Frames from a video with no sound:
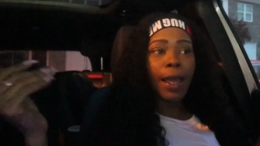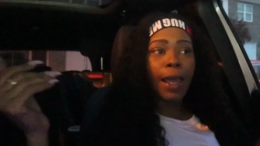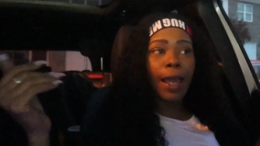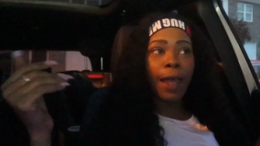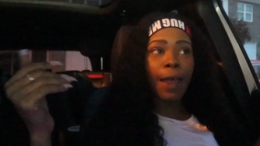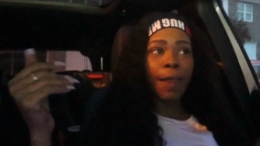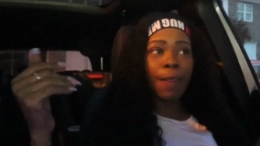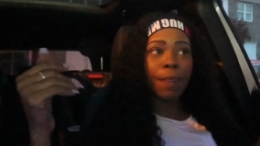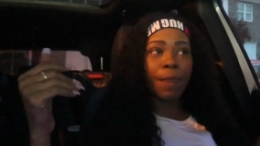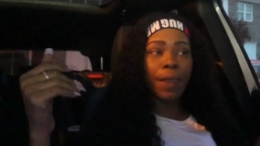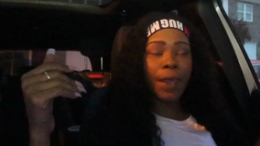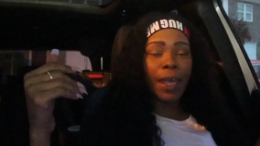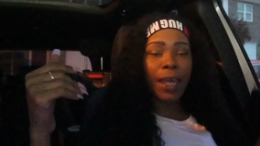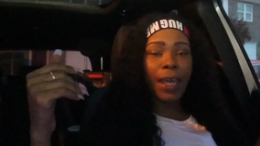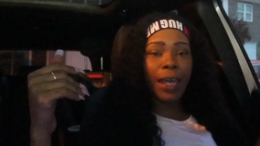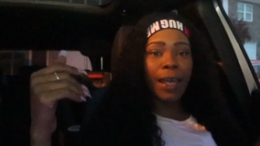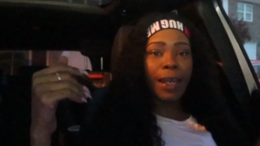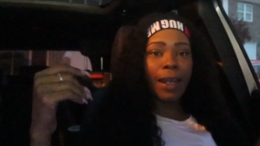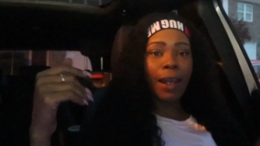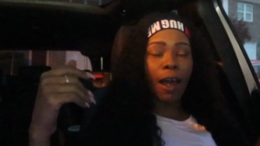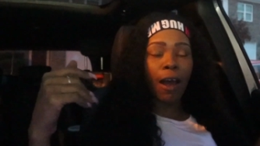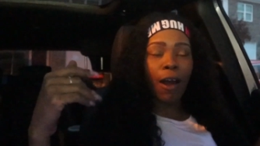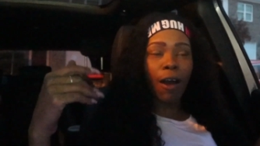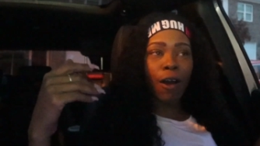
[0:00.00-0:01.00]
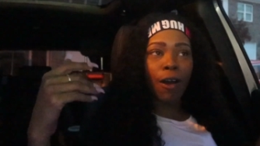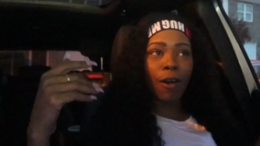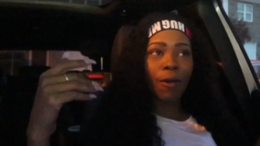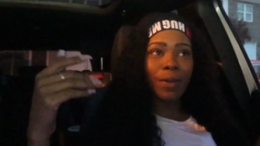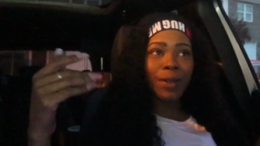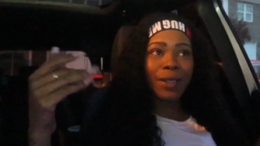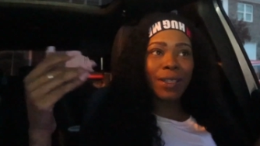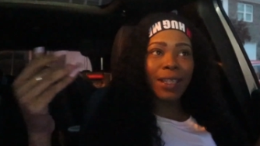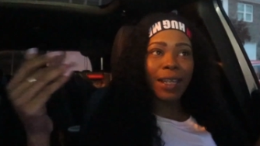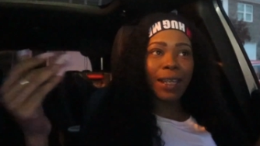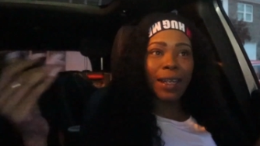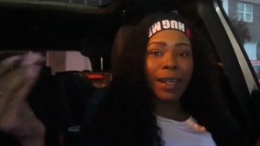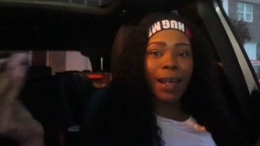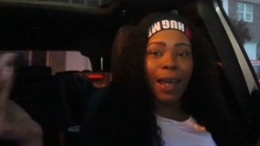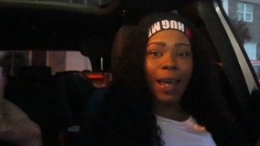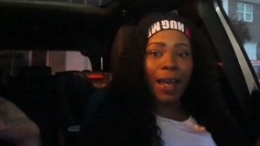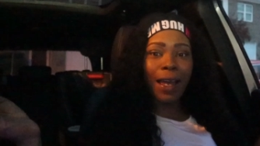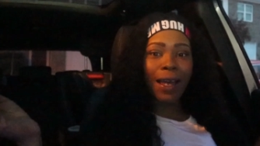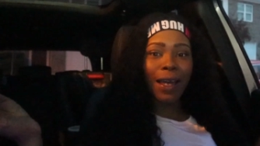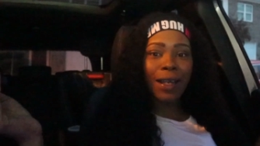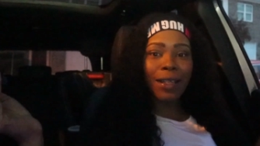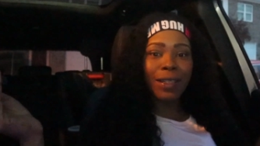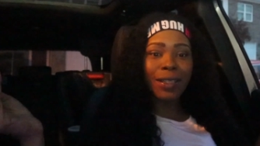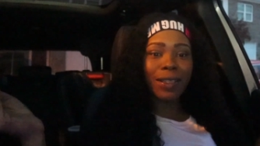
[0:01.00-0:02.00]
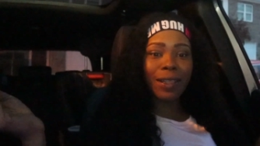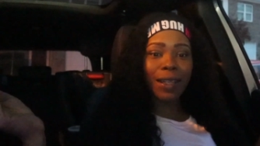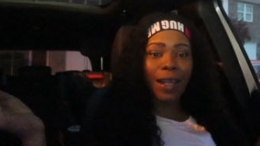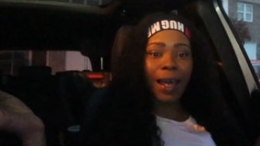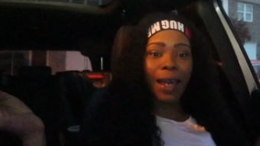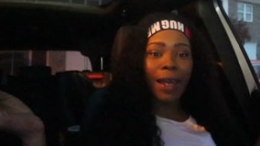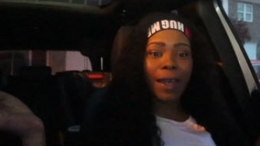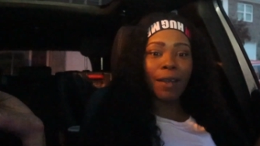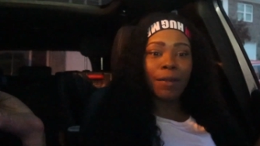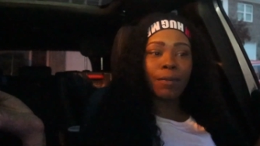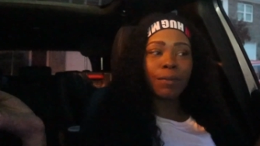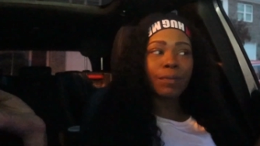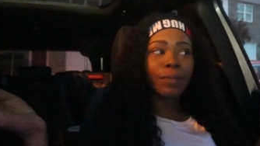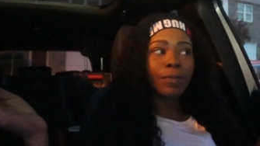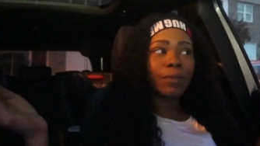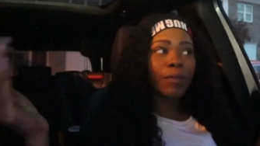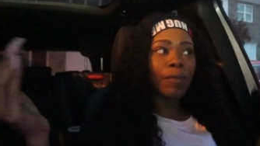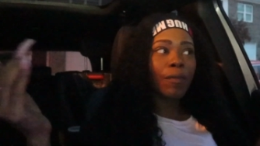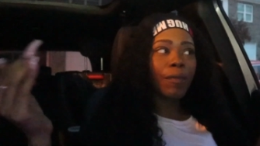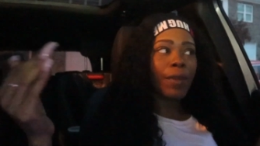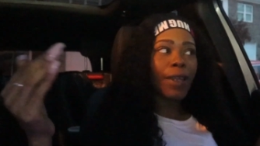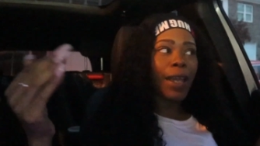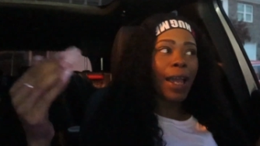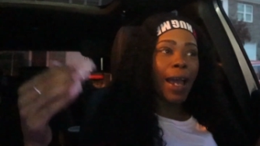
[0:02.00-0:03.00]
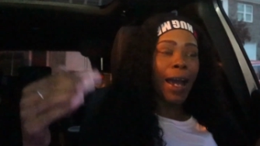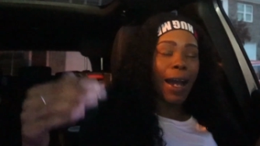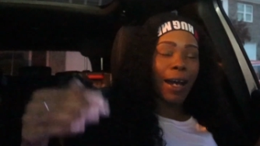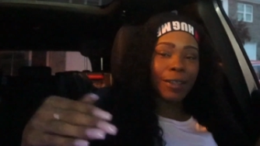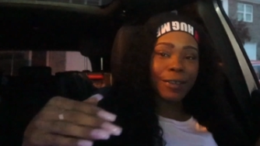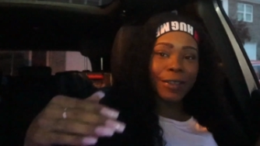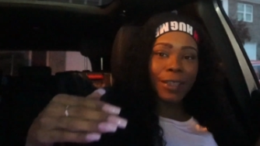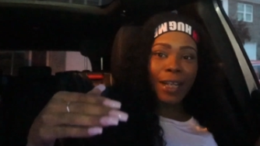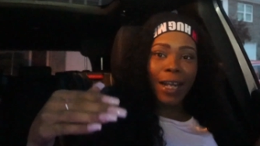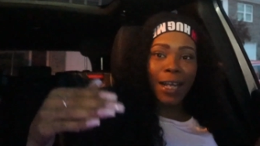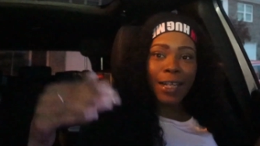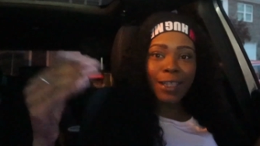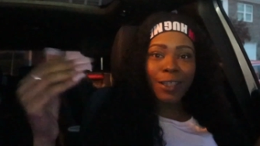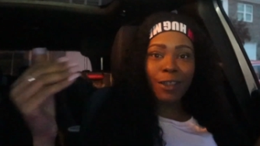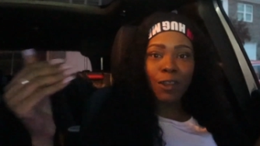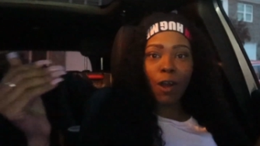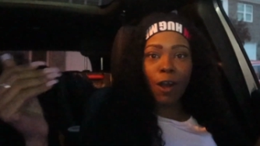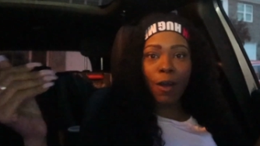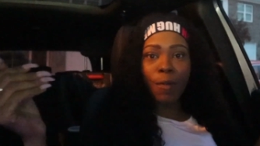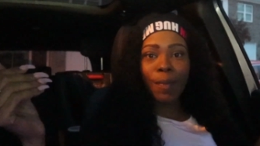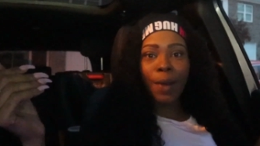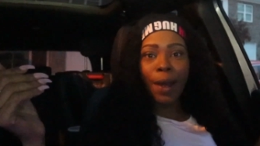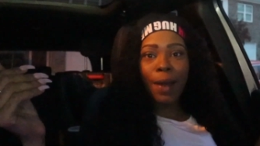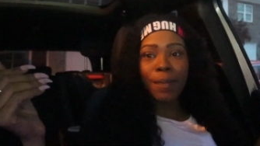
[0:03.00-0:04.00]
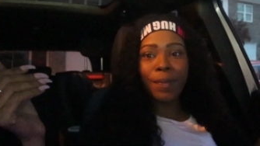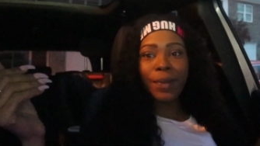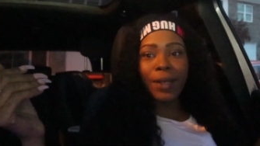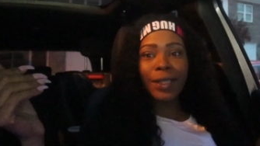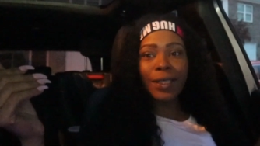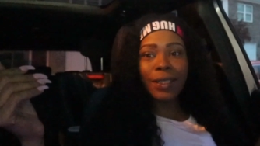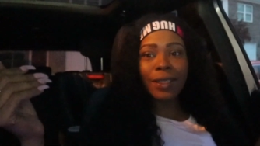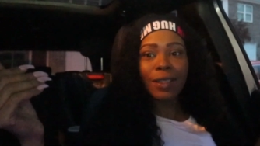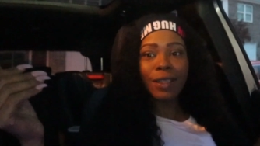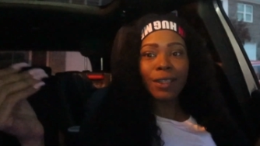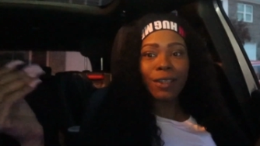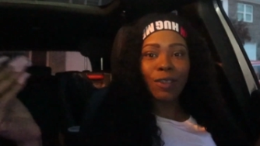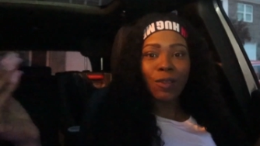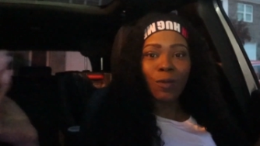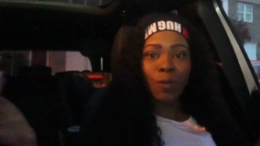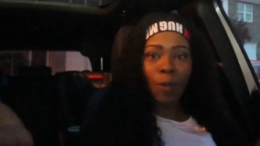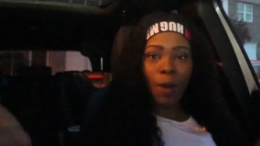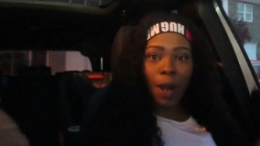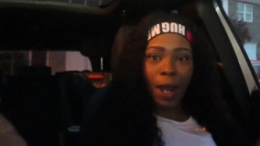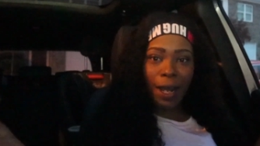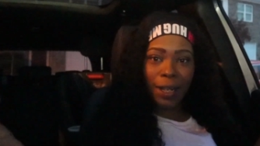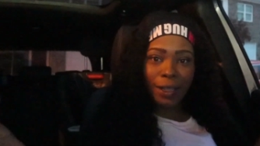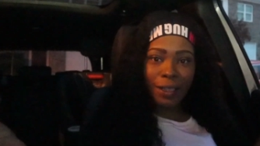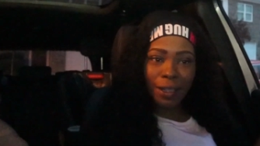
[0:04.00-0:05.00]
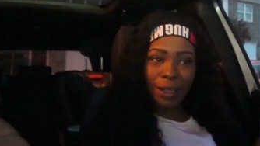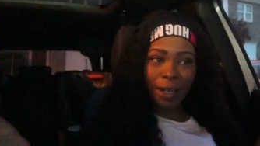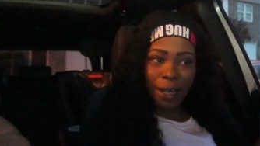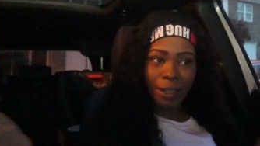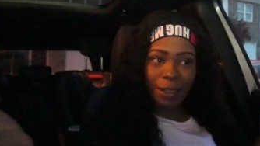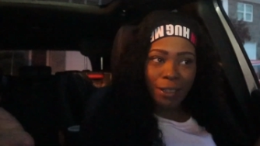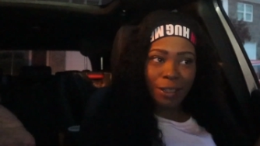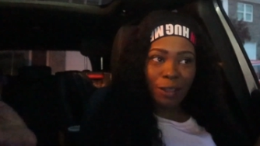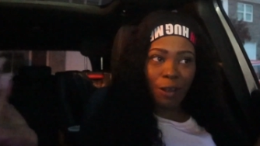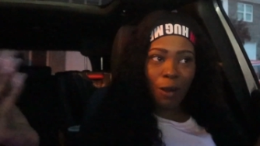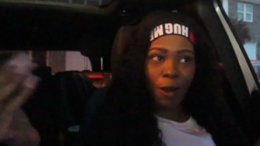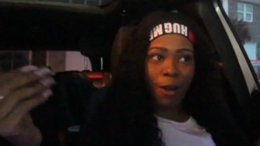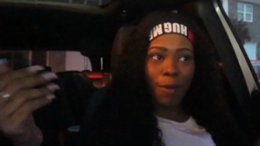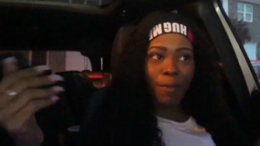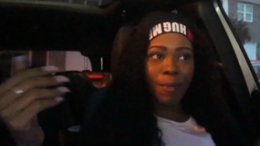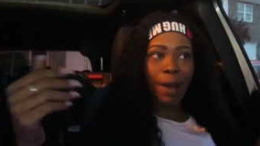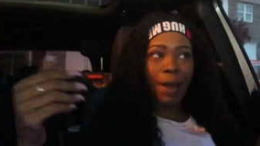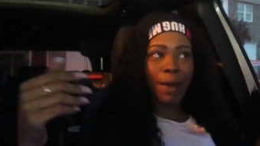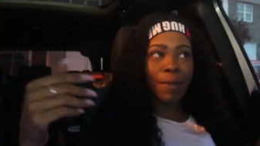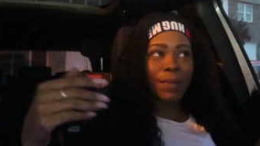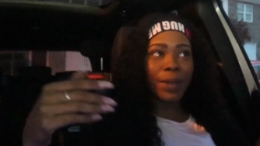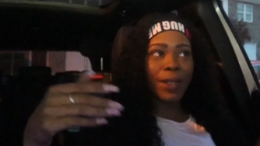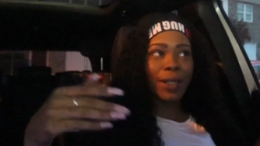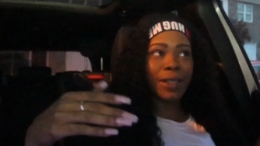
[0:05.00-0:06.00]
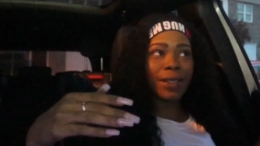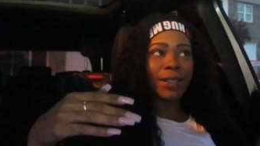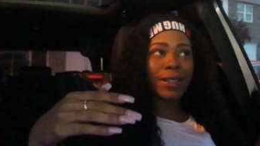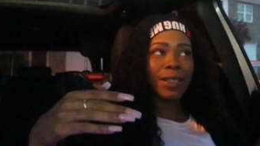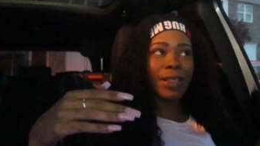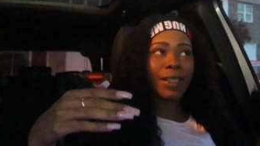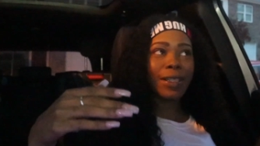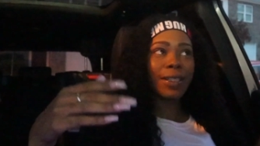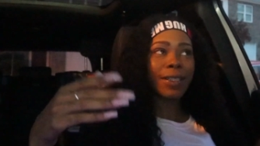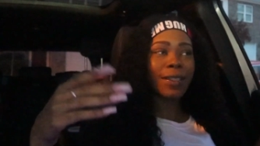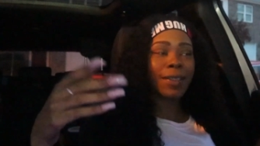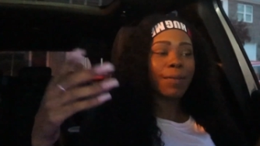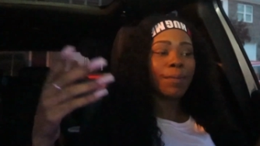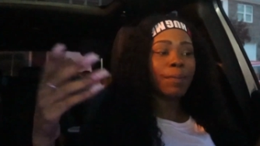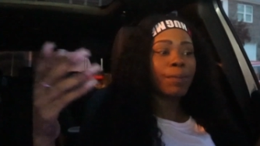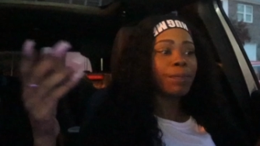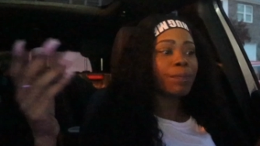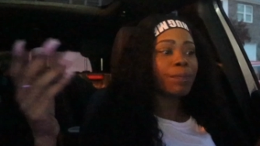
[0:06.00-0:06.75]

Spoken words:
And then I always get asked, like, how did I start my business? Why did I start my business?